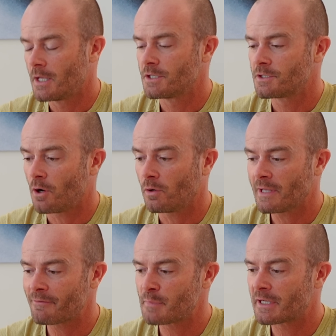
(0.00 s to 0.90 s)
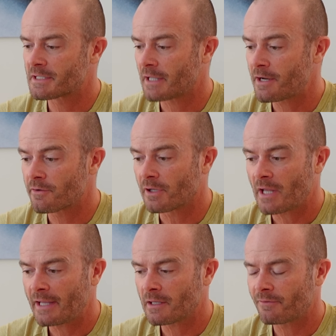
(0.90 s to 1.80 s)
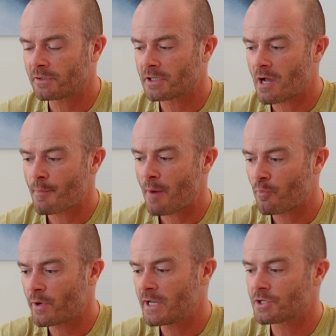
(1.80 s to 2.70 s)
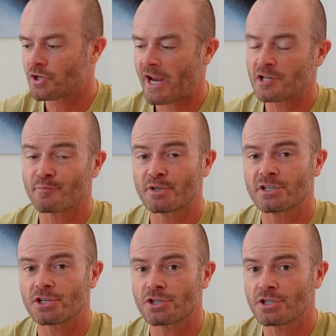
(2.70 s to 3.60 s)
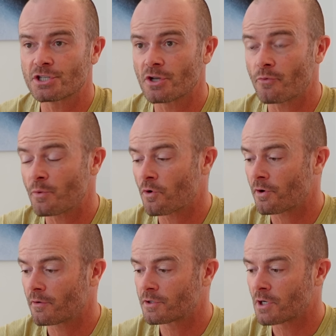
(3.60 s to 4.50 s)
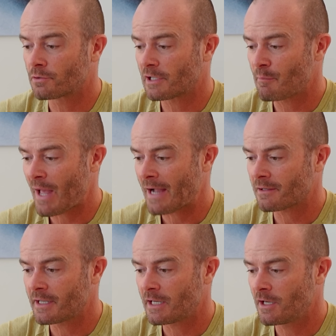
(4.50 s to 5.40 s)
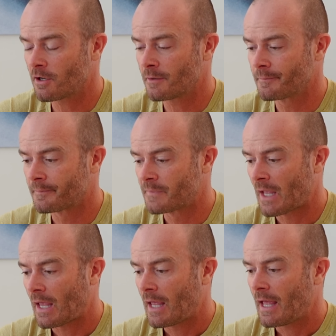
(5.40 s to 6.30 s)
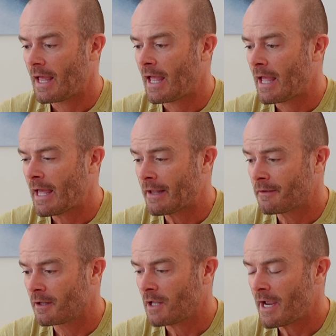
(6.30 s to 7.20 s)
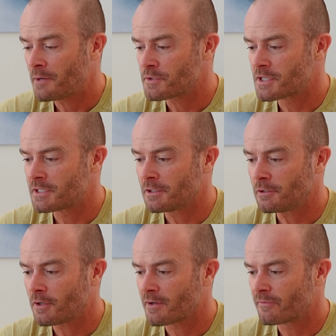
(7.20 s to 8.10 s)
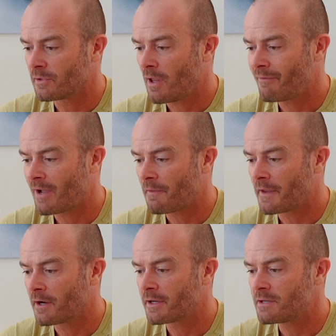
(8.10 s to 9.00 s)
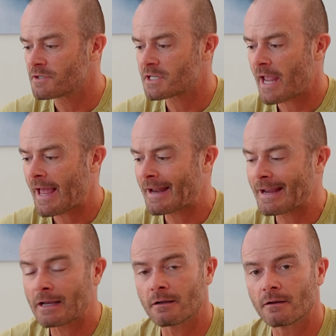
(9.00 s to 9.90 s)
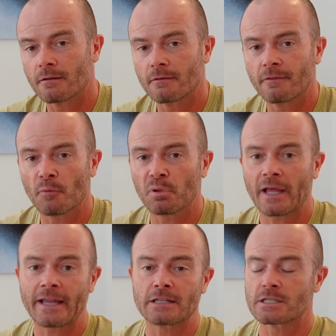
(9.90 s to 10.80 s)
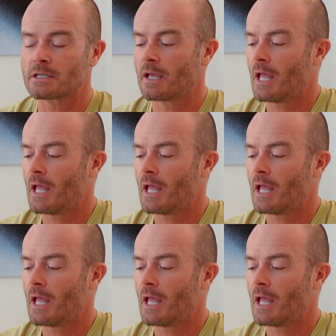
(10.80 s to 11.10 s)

So 11 minutes later, the light level had come up. We had changed positions, so we weren't totally backlit here. And the lion was still looking for love out there, and he was scanning the plains.